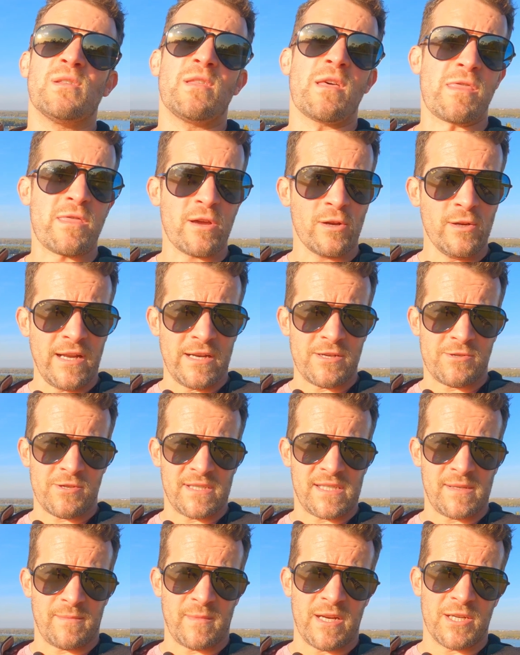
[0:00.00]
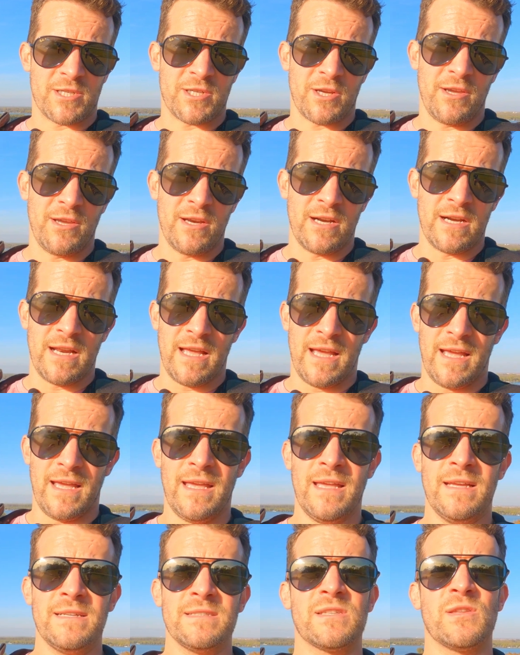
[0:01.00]
So the third entrance I'm going to show you today
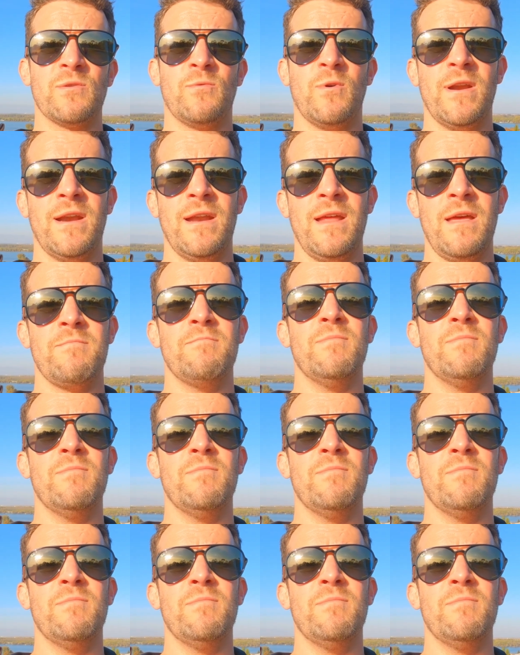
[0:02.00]
is the one